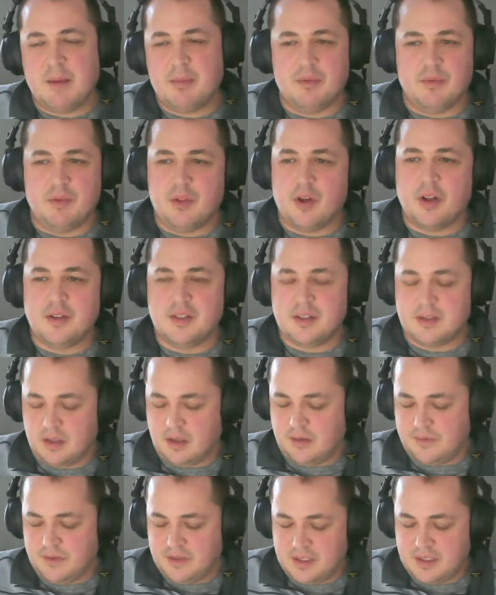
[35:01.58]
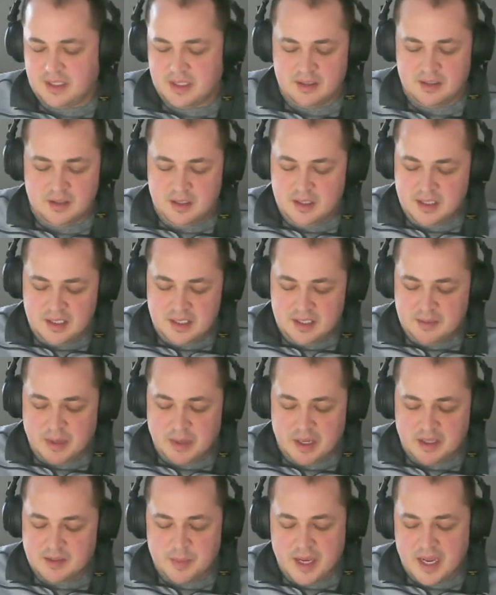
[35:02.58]
with all these golfers. And then
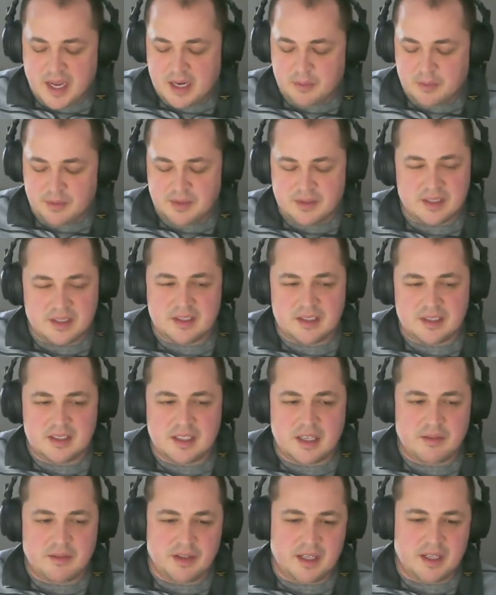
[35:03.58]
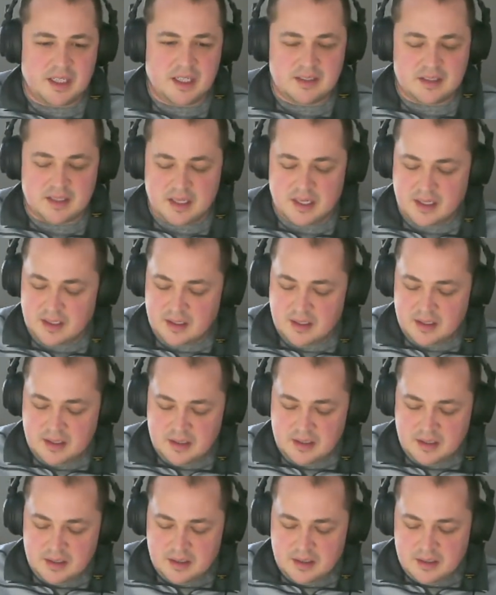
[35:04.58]
bounce back with a 67 the next day.
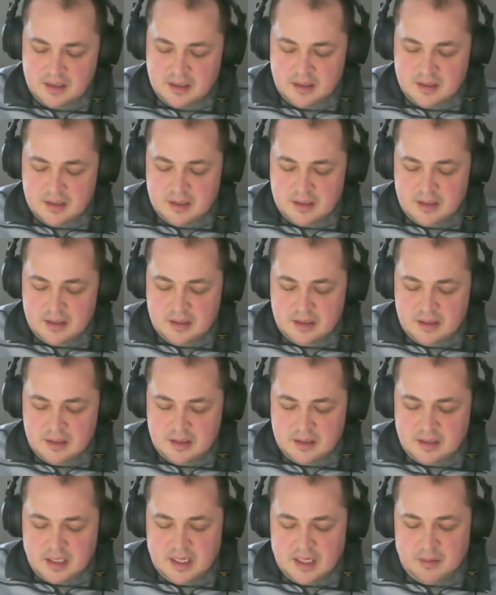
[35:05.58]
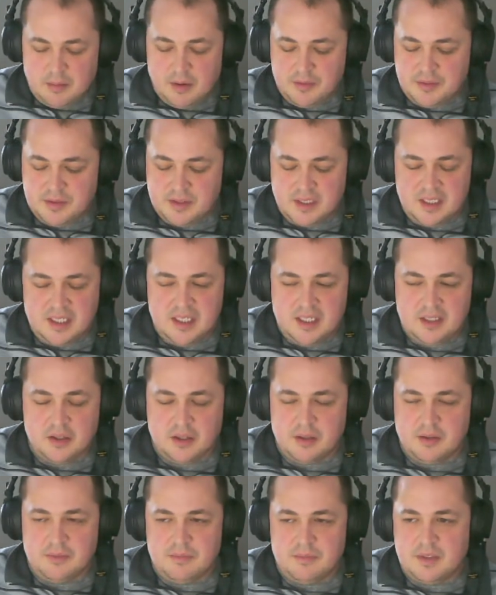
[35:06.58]
Obviously, he
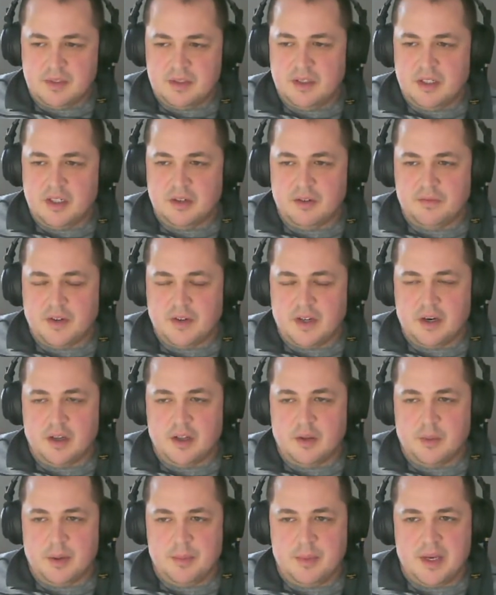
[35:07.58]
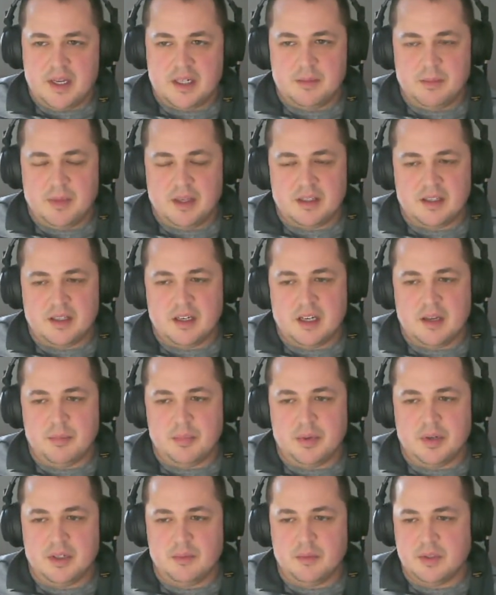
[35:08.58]
couldn't fight all the way back to make the cut,
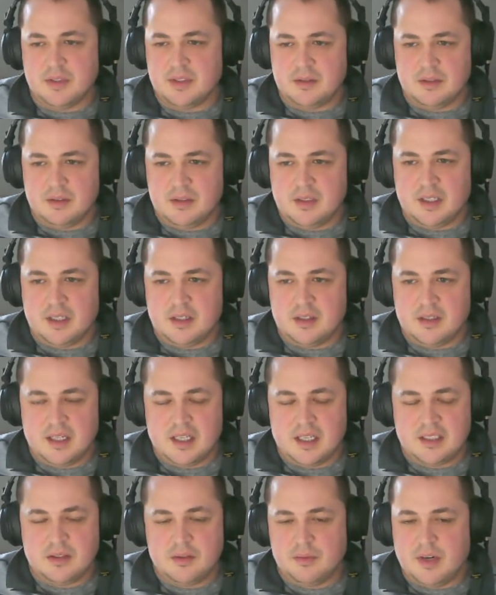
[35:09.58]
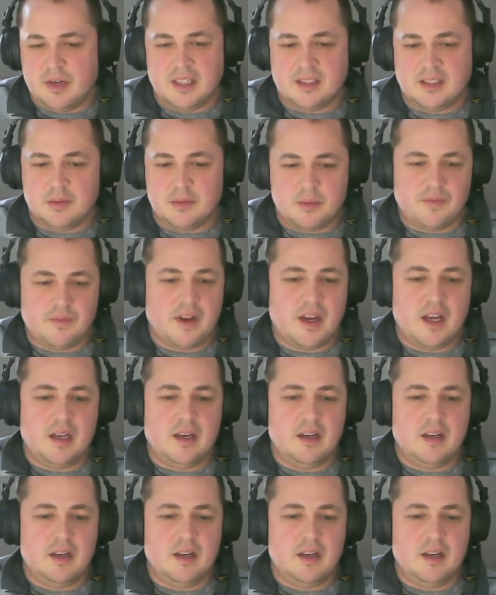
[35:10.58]
but he wasn't like the next 2 rounds. He was fine.